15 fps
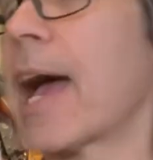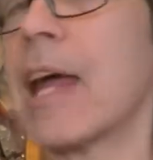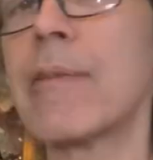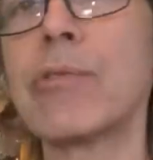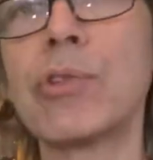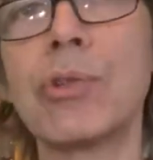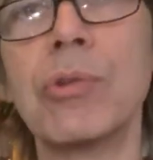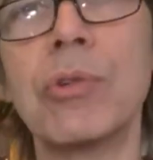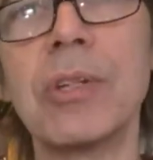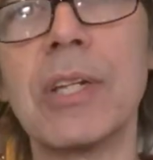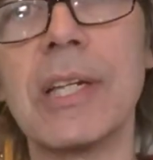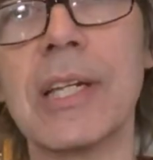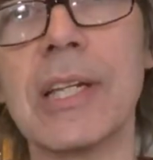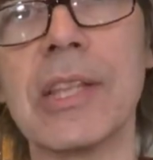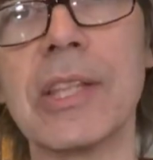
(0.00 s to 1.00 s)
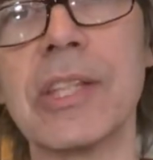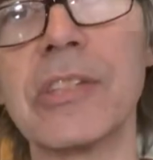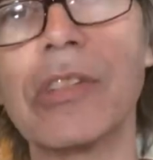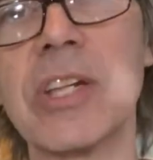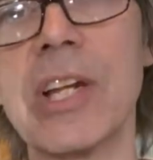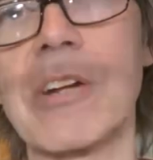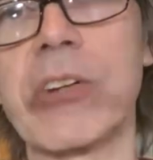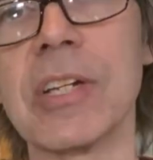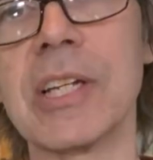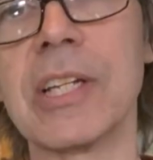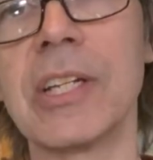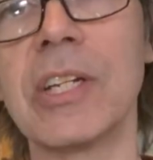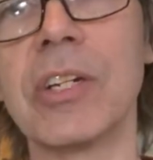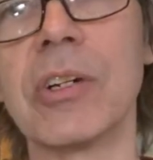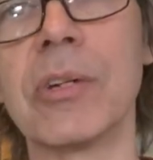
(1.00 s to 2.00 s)
of tune in this area
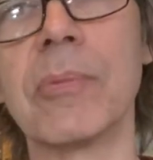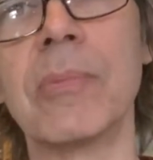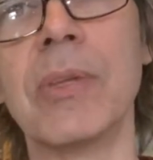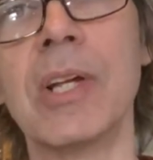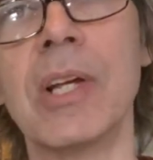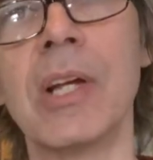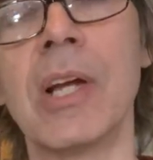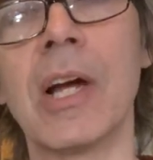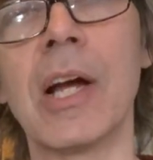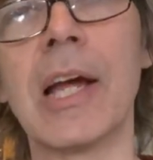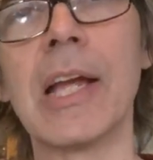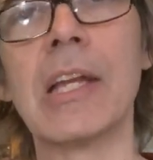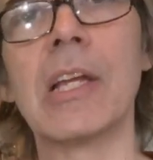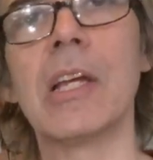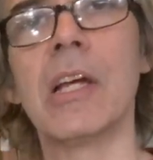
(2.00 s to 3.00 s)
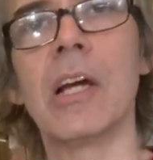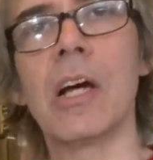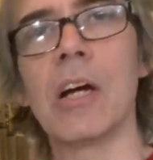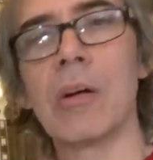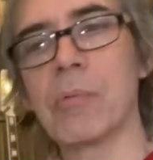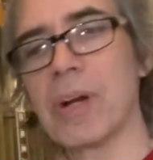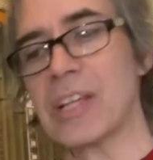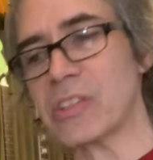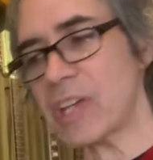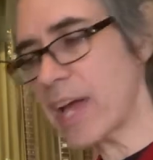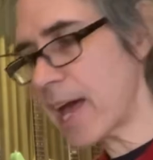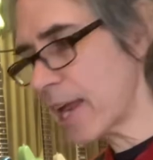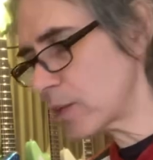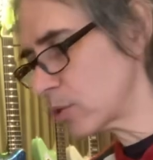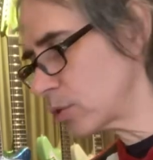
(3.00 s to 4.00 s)
here. And when I say
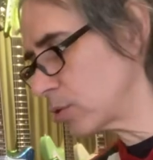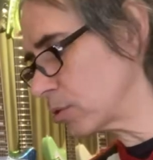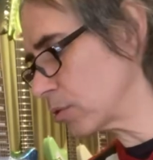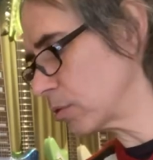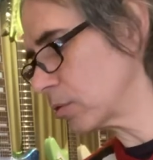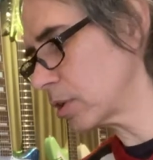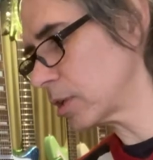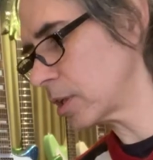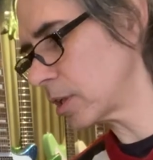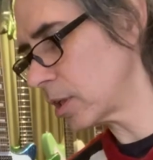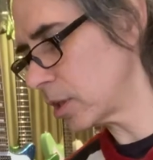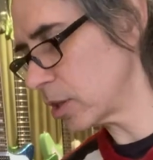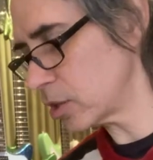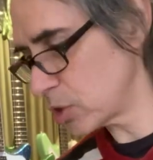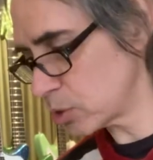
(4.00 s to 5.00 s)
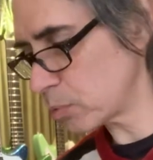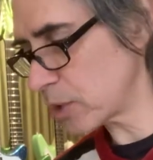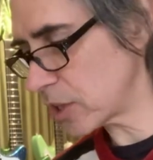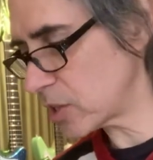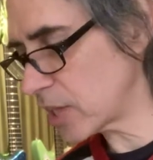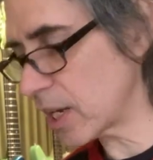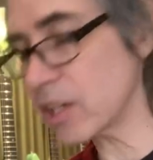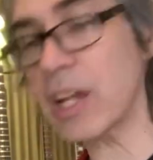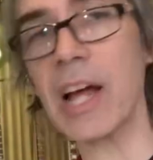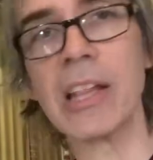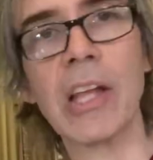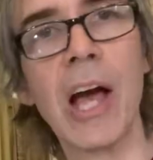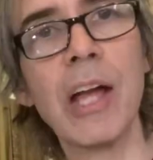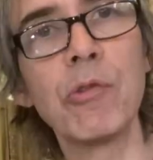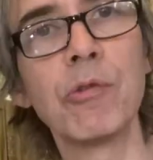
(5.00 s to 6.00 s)
out of tune, this is what it sounds.
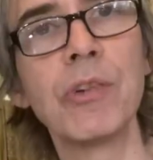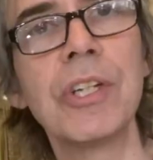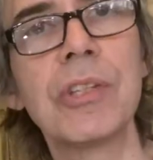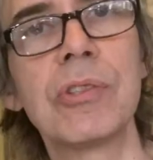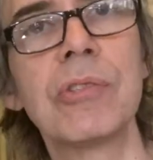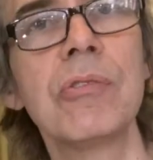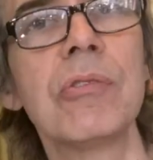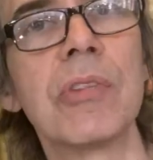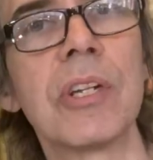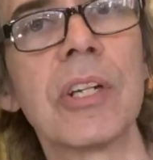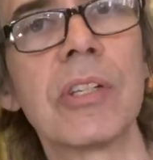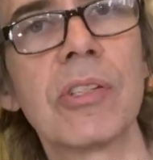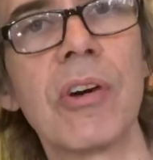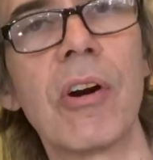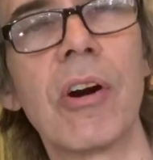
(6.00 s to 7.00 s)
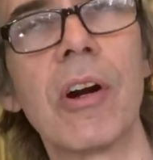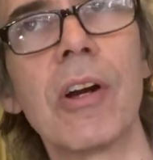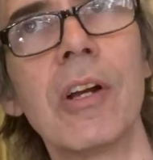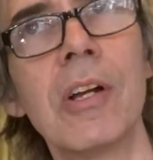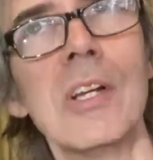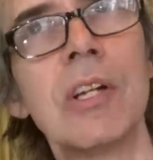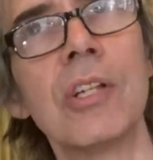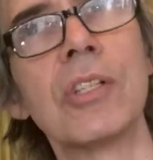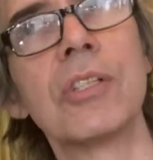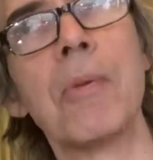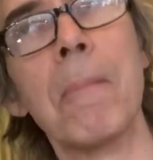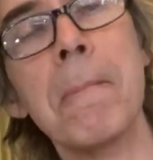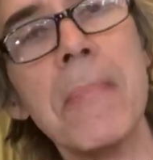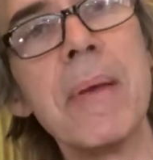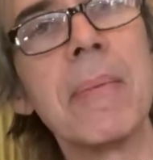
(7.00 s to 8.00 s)
Now I retuned the guitar to
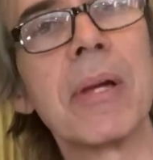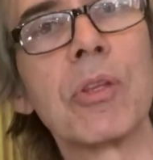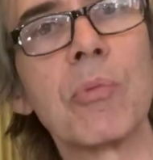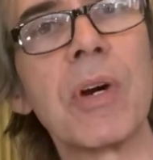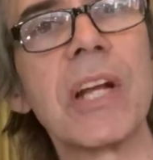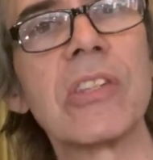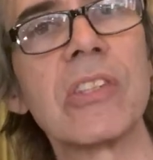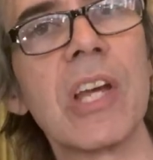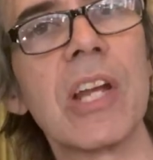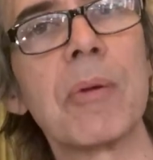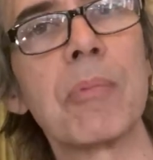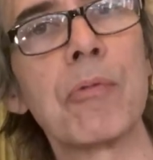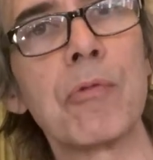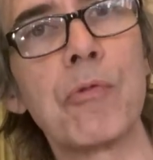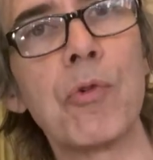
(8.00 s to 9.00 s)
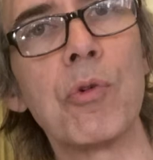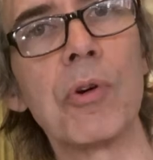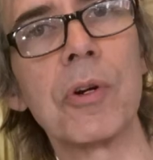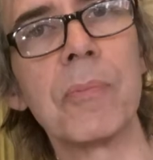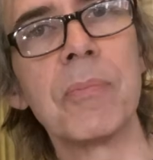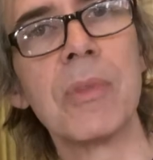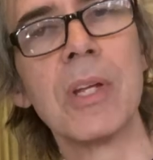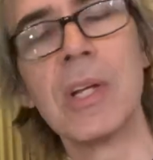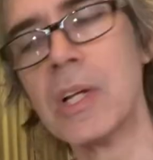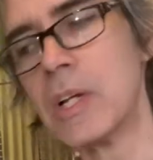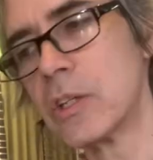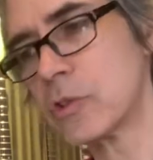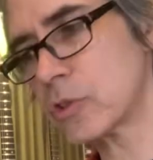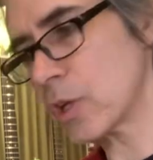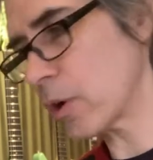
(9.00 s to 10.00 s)
mimic the way it sounded before.
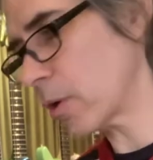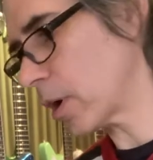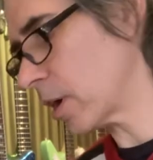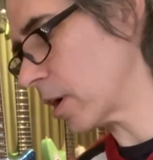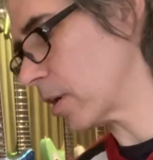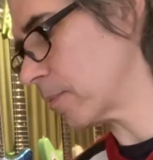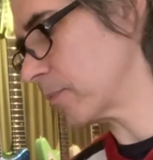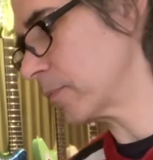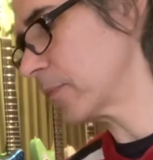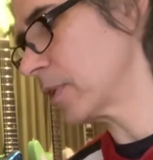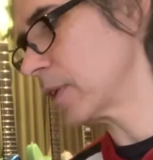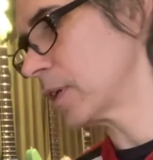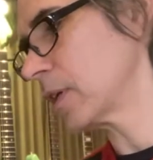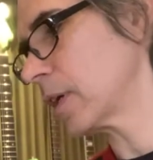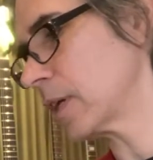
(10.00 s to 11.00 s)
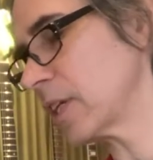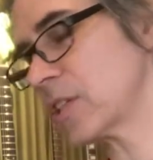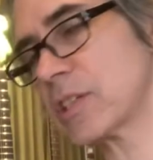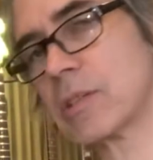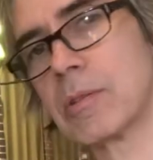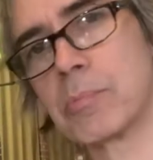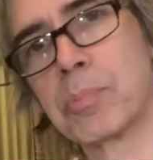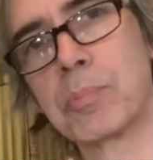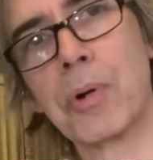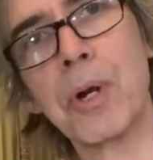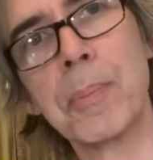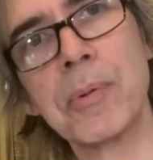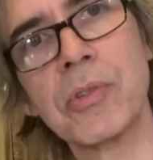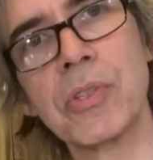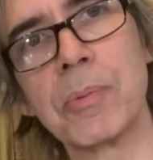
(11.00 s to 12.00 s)
So it's
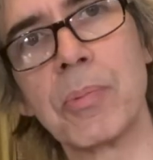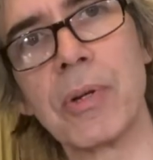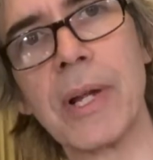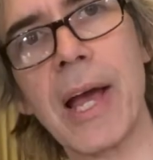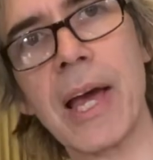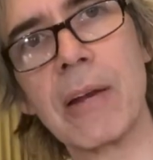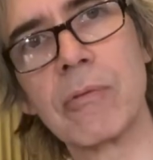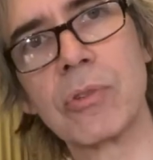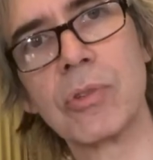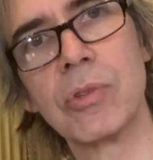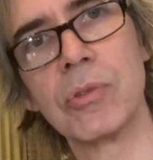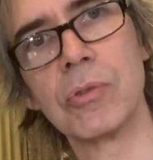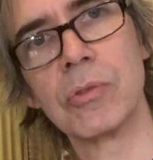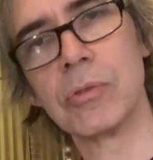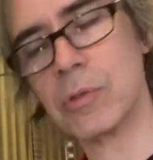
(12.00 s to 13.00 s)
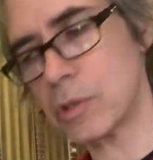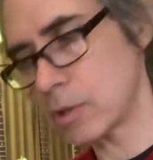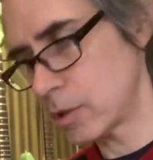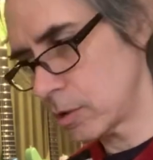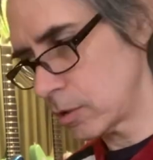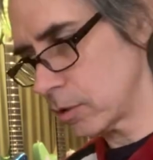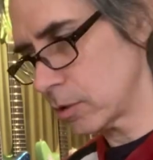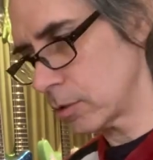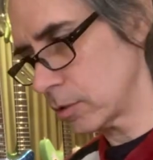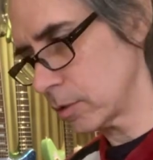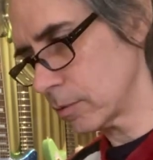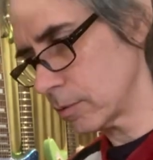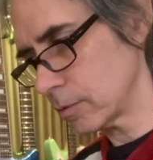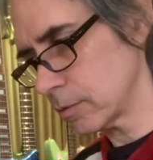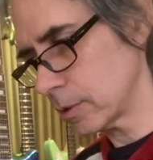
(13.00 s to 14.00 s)
purposely put out of tune
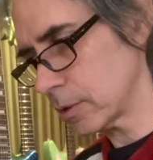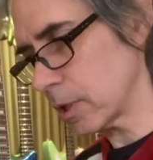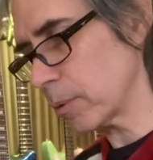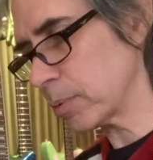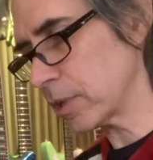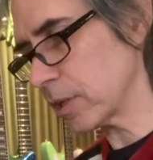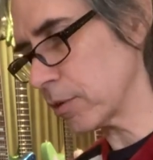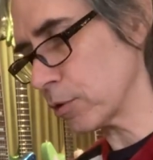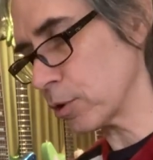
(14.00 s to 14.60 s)
up here on